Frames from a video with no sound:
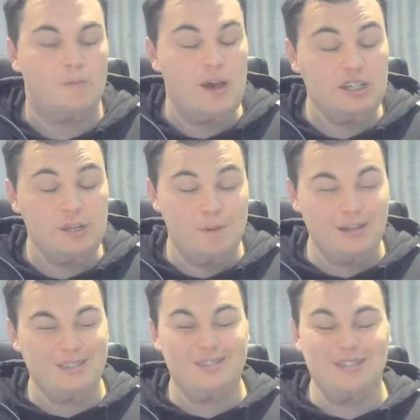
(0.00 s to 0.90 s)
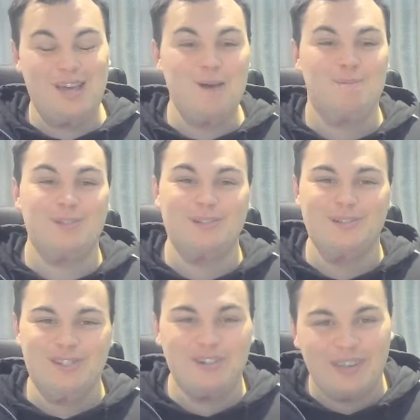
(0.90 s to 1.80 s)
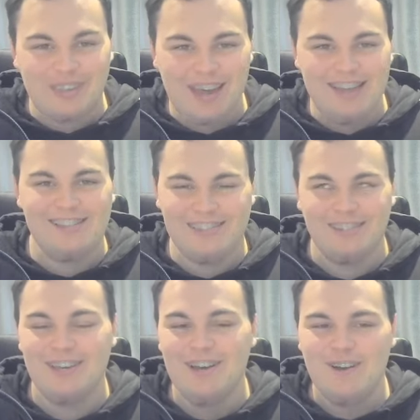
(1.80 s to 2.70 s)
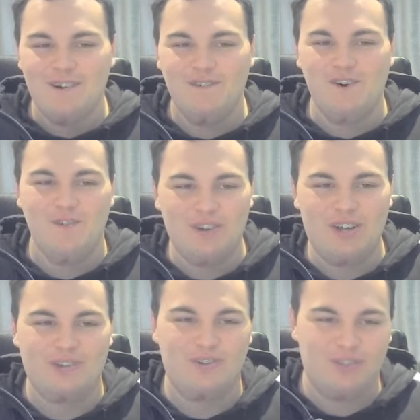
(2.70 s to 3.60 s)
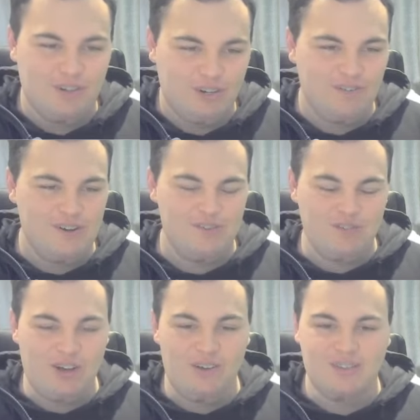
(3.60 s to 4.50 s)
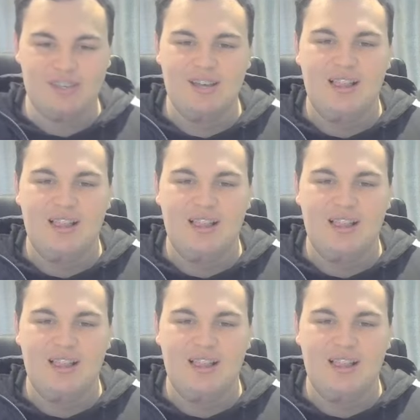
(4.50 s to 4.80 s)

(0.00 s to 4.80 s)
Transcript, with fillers: Patchy Mix is absolutely gigantic for 135 pounds.